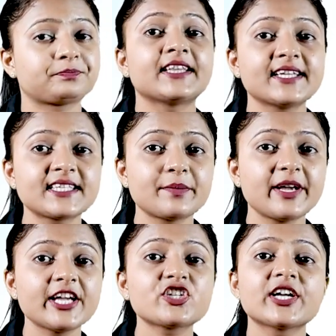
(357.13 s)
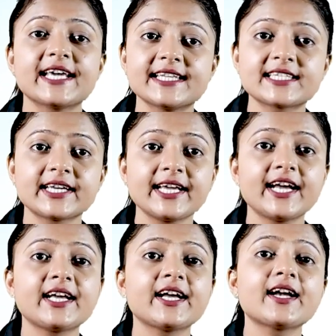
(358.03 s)
This image is
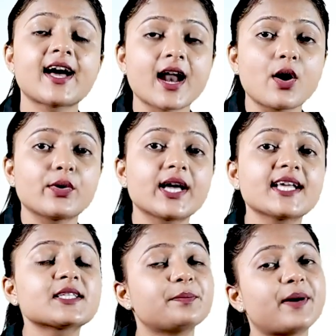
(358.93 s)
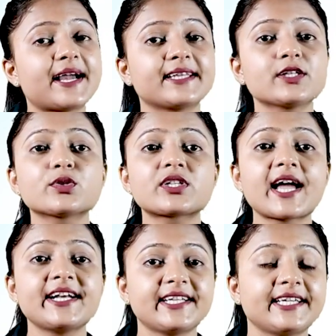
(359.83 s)
created around us by the
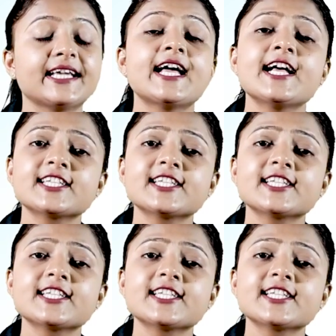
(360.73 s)
society.